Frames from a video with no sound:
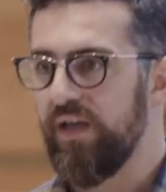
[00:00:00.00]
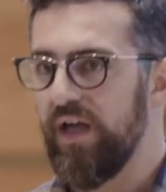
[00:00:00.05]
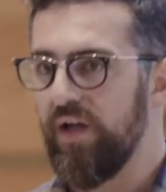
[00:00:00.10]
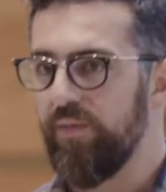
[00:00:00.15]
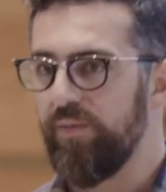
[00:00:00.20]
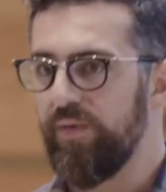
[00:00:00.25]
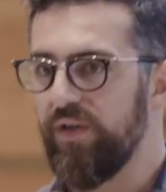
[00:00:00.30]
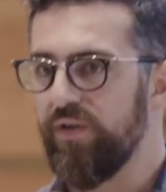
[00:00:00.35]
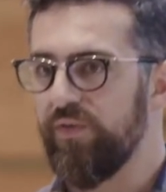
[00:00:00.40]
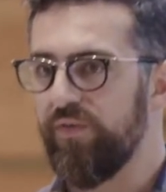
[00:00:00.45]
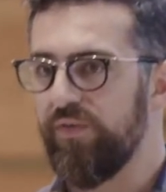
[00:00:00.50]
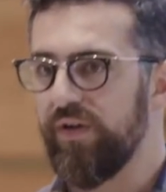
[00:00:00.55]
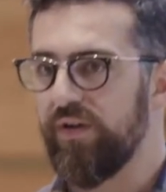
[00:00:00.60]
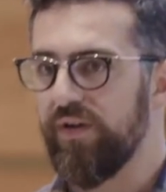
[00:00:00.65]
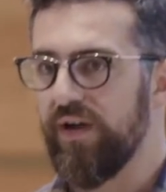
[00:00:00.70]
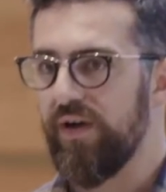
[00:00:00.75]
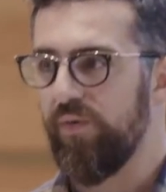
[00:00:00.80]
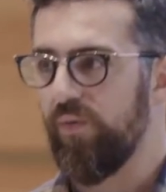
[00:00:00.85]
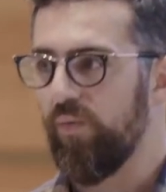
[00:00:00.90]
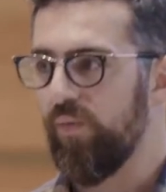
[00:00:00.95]
helping you
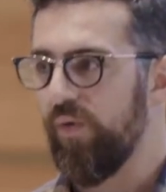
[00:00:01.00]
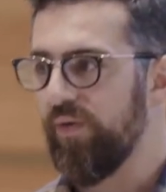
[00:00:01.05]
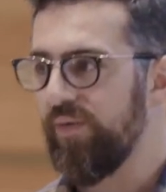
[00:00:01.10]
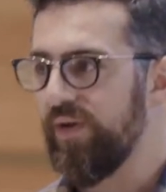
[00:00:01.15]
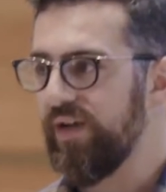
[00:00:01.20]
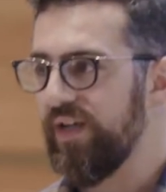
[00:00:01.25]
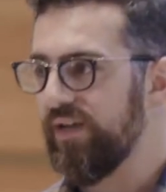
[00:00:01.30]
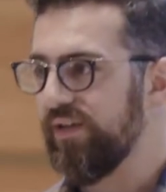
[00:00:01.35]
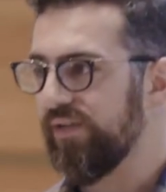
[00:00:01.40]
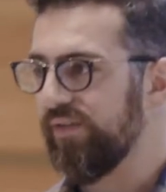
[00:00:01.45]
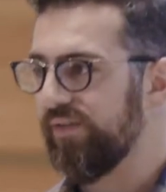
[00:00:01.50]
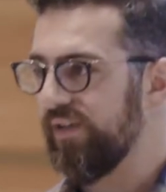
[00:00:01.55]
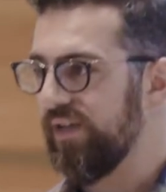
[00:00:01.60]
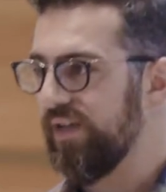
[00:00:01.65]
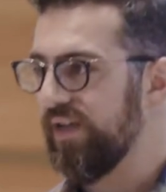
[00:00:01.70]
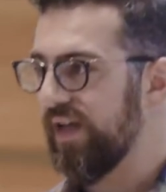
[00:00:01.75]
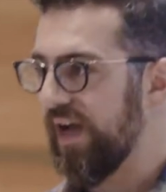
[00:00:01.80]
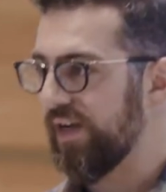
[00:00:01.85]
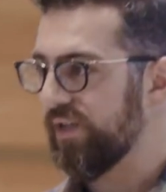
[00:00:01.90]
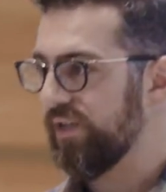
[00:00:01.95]
figure out what do we need to
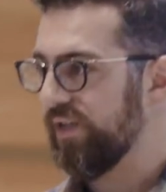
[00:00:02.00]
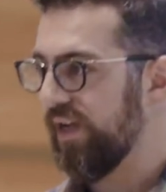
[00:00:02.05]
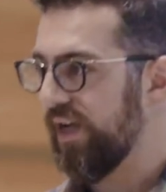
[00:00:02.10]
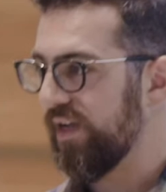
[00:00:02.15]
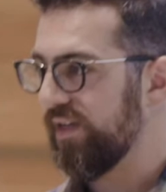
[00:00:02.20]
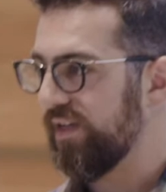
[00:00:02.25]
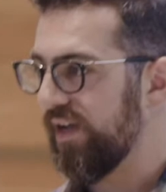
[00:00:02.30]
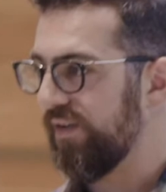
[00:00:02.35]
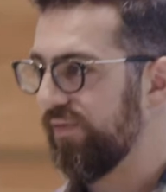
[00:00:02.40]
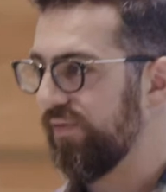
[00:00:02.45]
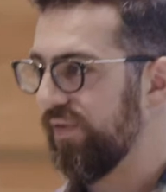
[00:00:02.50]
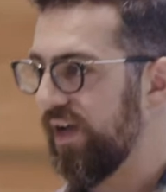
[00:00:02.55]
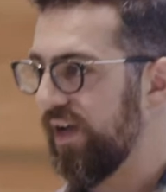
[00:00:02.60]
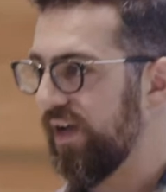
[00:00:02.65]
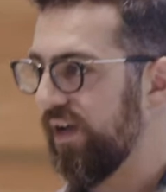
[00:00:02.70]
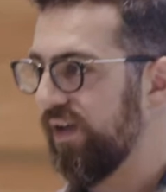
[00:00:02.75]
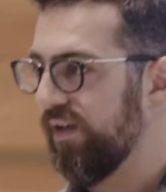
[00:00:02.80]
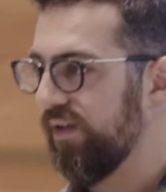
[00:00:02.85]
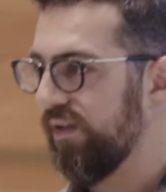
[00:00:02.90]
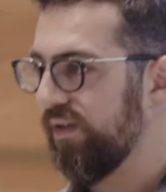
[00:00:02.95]
see to actually
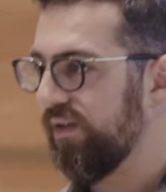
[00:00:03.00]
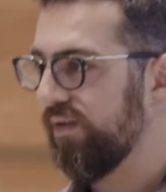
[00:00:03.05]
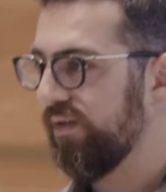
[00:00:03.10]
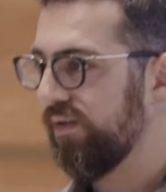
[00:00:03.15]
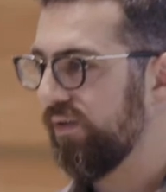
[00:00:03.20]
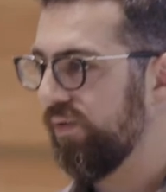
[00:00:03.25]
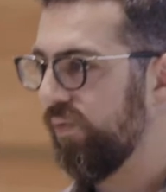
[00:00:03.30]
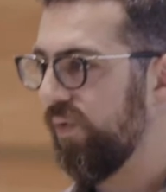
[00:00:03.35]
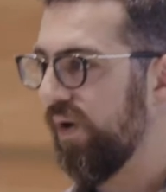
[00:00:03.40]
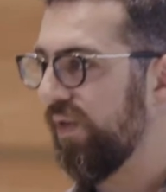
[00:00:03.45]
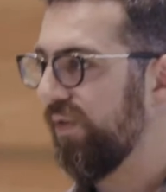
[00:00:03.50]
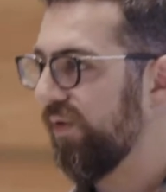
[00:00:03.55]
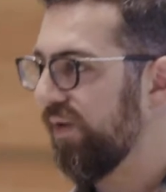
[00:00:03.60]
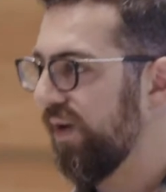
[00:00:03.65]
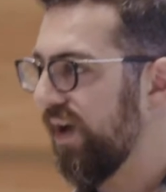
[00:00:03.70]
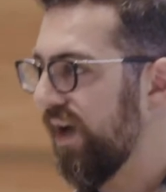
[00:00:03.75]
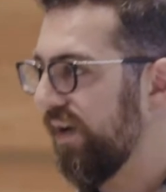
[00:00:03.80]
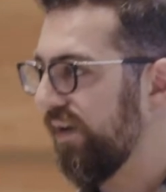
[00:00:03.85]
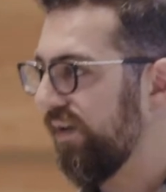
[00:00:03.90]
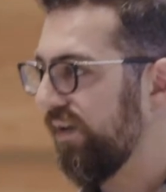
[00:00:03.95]
identify whether or
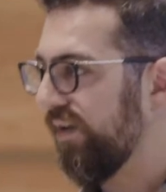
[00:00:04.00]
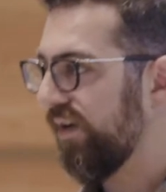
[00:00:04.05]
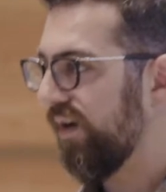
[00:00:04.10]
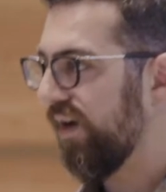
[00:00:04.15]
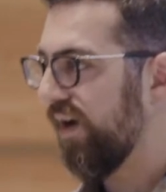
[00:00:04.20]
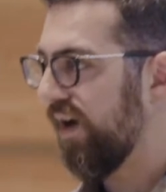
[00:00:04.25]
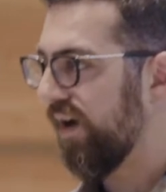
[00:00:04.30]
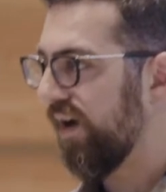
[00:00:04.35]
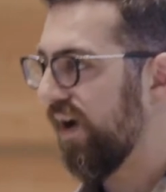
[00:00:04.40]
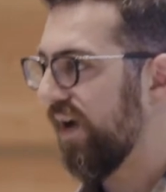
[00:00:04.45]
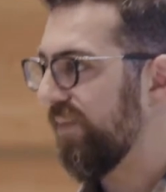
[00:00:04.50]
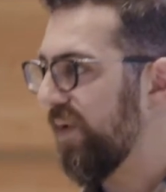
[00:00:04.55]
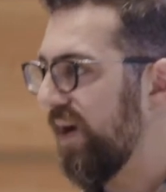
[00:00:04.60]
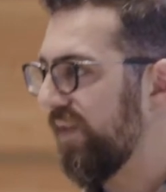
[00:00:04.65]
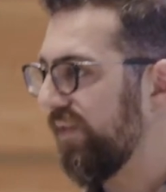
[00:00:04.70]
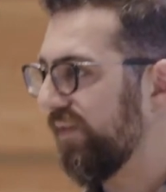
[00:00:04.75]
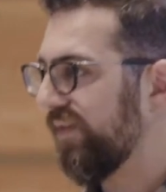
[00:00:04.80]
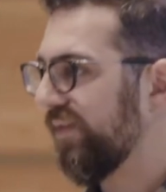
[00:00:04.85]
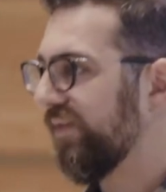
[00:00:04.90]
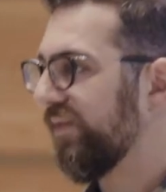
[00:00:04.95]
not our
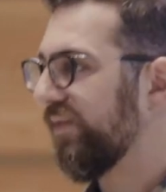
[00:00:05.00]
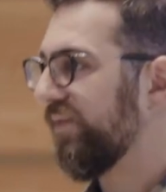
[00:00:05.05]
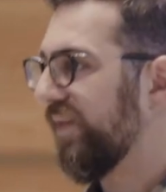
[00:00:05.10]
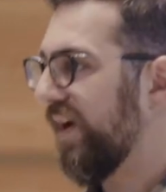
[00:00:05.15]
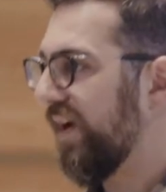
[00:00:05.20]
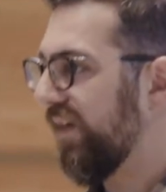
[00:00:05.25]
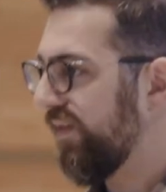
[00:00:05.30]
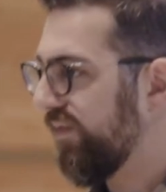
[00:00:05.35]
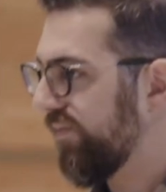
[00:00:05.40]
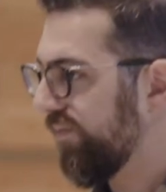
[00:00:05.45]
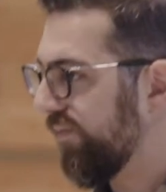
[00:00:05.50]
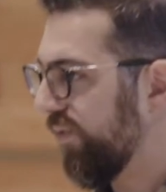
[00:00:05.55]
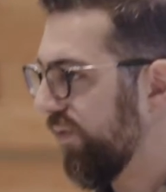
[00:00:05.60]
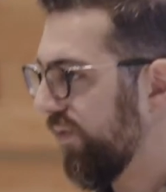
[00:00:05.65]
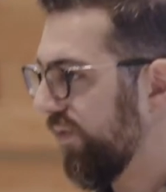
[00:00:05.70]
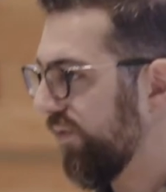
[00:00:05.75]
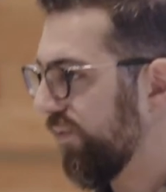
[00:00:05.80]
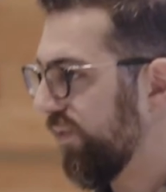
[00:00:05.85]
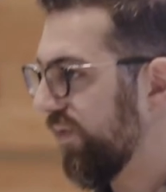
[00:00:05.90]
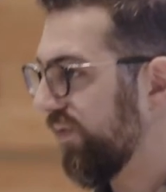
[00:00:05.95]
hypothesis is valid
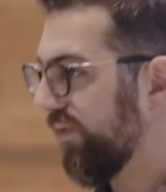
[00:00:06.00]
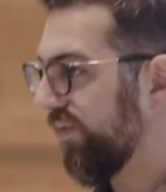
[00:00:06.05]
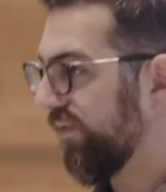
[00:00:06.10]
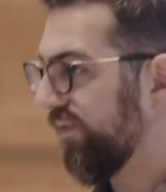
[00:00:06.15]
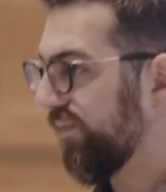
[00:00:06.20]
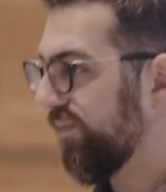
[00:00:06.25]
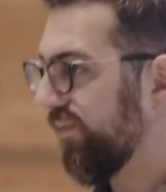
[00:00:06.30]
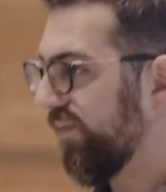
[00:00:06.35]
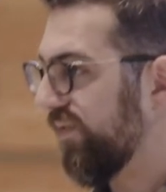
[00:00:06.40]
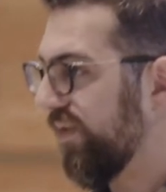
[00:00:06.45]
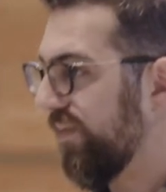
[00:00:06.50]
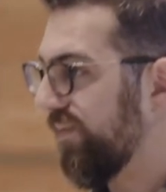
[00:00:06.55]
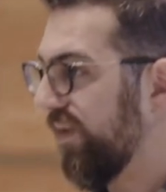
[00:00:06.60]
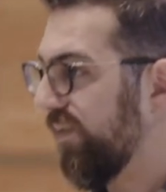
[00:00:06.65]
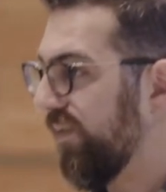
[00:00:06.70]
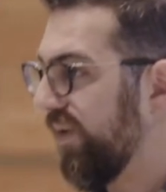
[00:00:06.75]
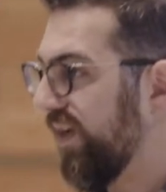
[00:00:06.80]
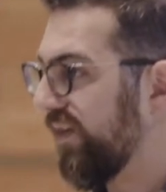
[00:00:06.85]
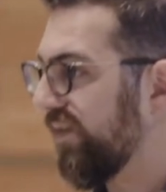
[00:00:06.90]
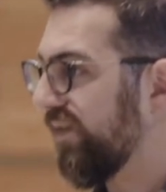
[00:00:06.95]
or this risk is
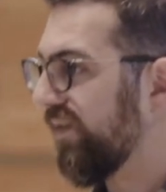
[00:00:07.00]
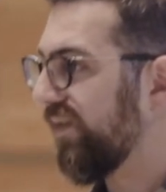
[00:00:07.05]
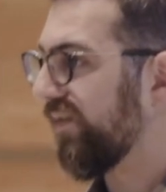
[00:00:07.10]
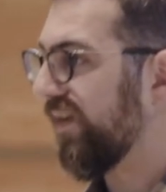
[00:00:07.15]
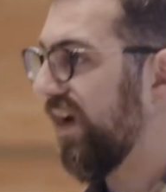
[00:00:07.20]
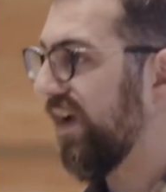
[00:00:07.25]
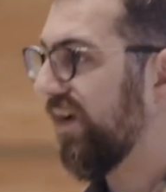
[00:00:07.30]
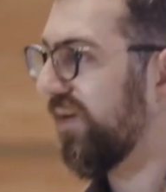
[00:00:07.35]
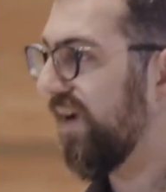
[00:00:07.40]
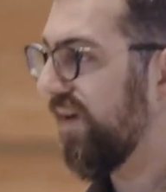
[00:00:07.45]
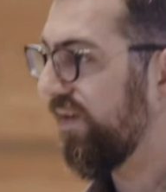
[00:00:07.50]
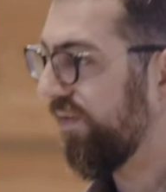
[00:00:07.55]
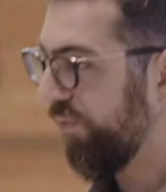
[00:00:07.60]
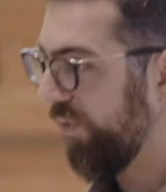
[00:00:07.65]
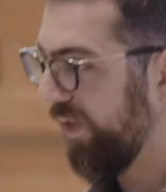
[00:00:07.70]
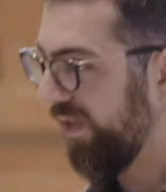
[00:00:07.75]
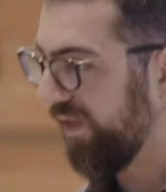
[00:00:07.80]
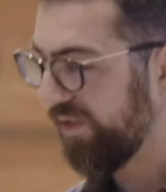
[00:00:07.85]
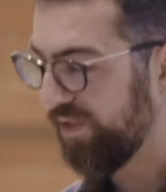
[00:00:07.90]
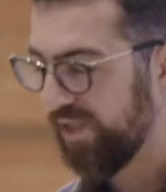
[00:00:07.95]
something we need to design around
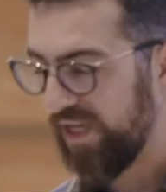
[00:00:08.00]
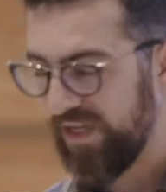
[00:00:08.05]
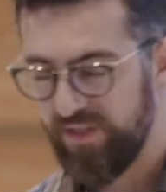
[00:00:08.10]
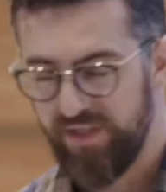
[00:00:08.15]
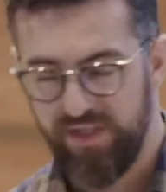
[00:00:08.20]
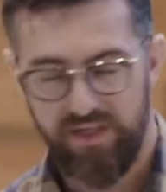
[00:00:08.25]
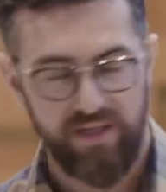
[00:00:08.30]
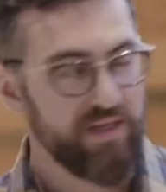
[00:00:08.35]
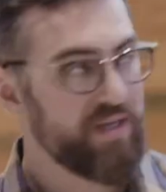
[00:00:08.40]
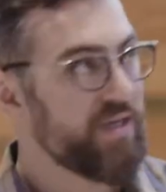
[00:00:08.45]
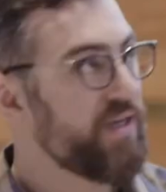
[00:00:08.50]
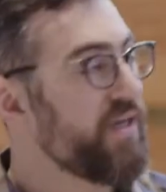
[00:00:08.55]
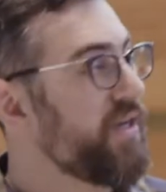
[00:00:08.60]
if we need to change it.